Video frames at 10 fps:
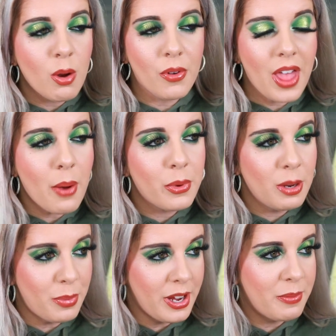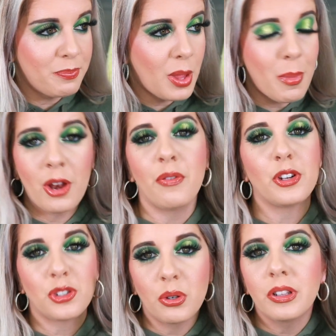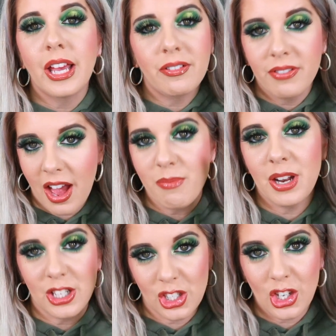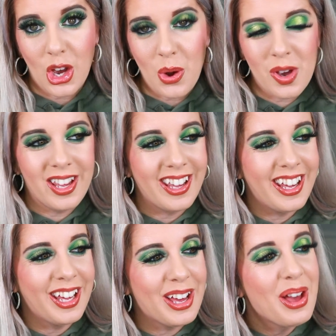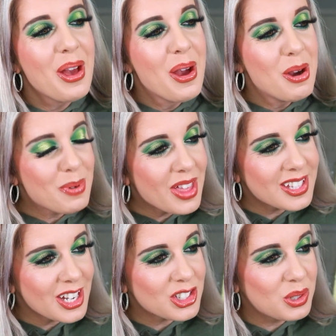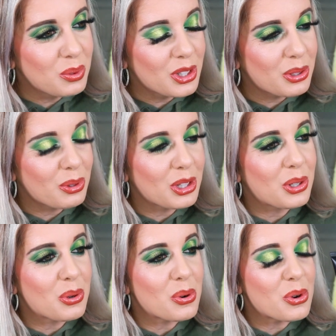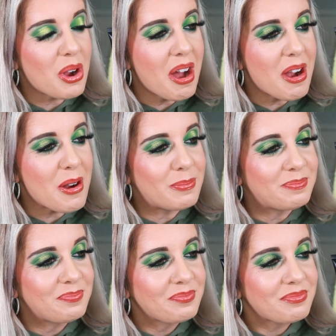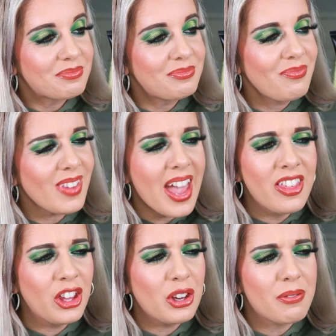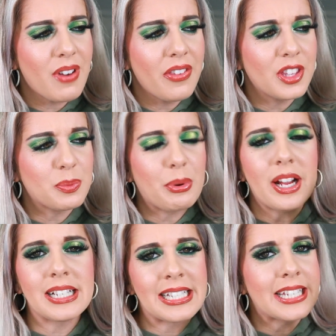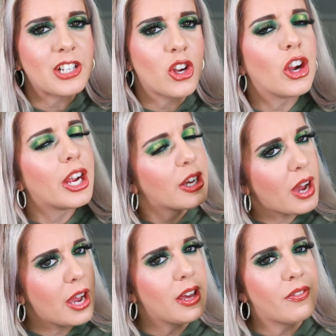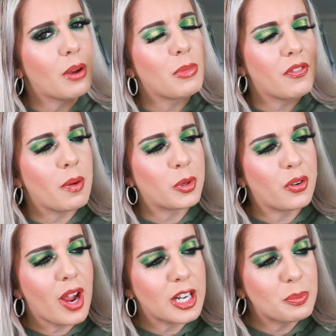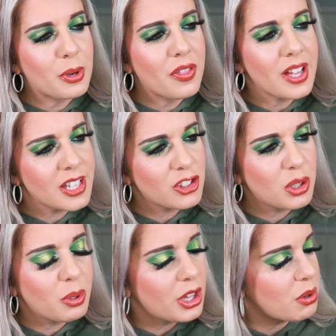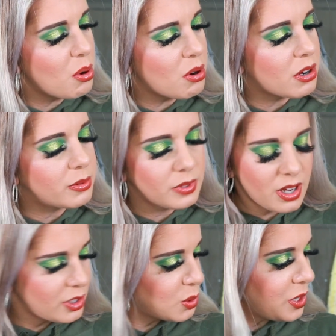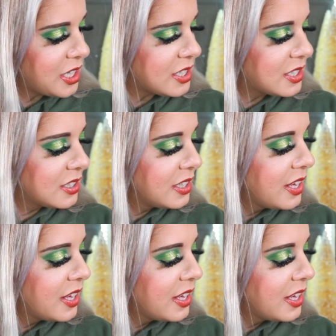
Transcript: Oh, that would have been beneficial like 5 minutes ago. But that's actually really, really cool. I think you can find this brand inside Target if I'm correct, but that's actually really cool. Sweet.